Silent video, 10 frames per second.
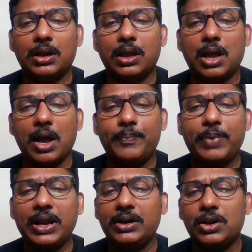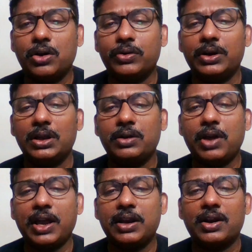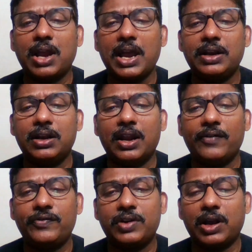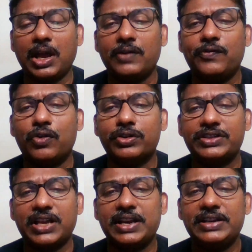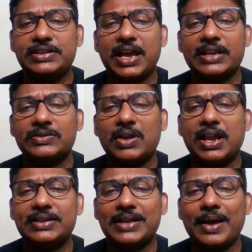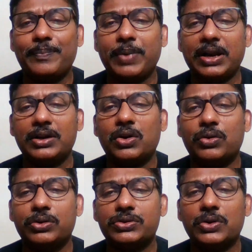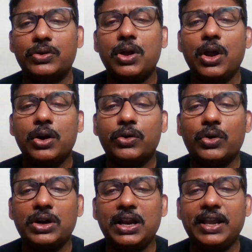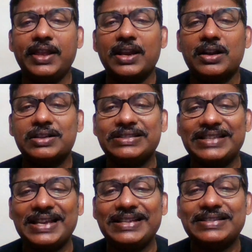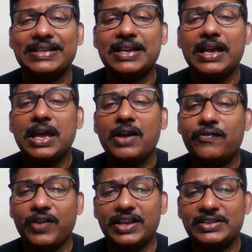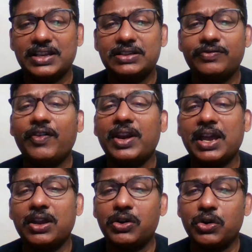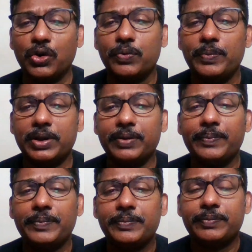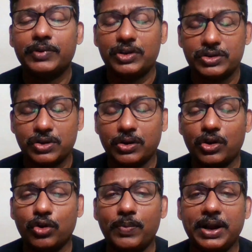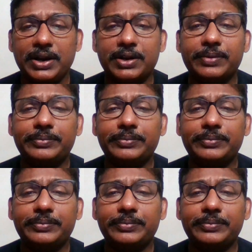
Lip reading: up and down and right, left and 4 sides as well as up and down. So totally there are 6 faces for a cube, cuboid.